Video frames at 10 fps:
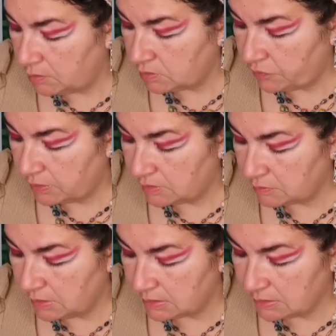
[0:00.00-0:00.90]
I was
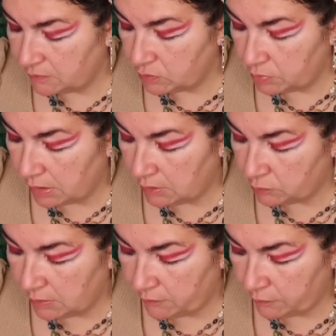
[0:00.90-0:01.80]
facing myself to be
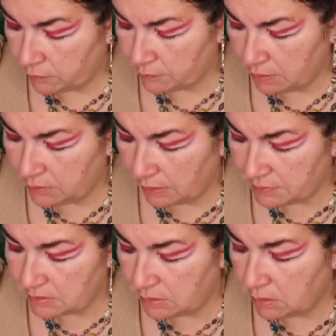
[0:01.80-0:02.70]
unwell for, and
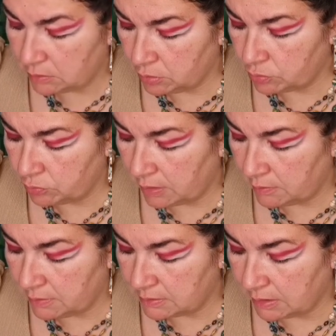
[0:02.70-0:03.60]
I'm still not
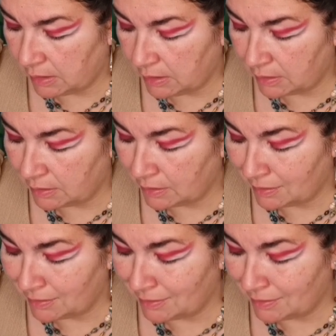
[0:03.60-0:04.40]
well, but I